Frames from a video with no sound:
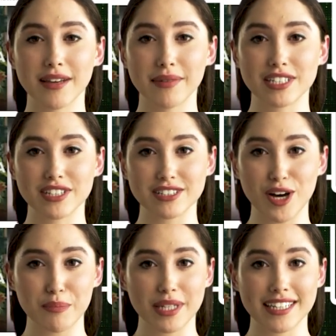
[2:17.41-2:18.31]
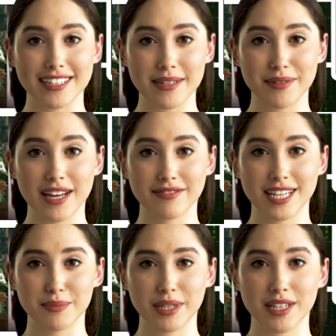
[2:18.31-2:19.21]
by just opening the pet
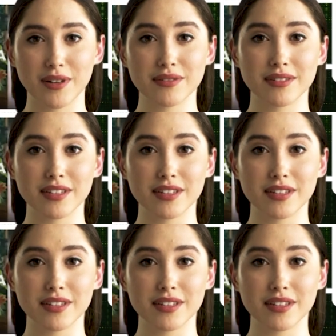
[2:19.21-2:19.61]
face window.